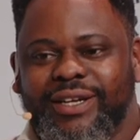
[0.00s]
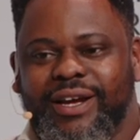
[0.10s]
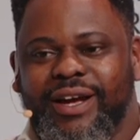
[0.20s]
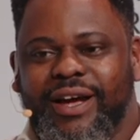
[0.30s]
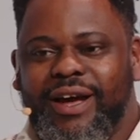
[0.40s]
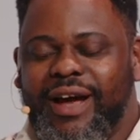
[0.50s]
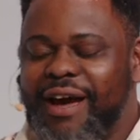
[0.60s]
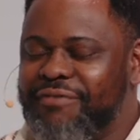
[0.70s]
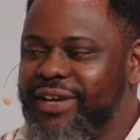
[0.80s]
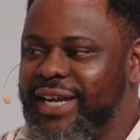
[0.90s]
Uh,
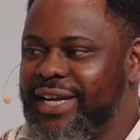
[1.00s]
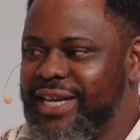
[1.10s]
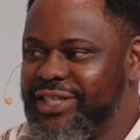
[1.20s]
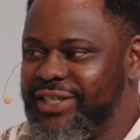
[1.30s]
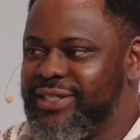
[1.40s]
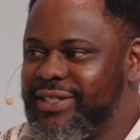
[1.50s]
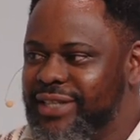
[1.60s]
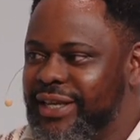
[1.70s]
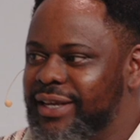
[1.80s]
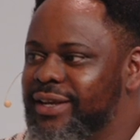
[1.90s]
African
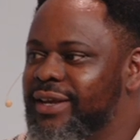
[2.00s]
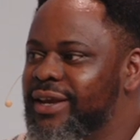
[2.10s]
agency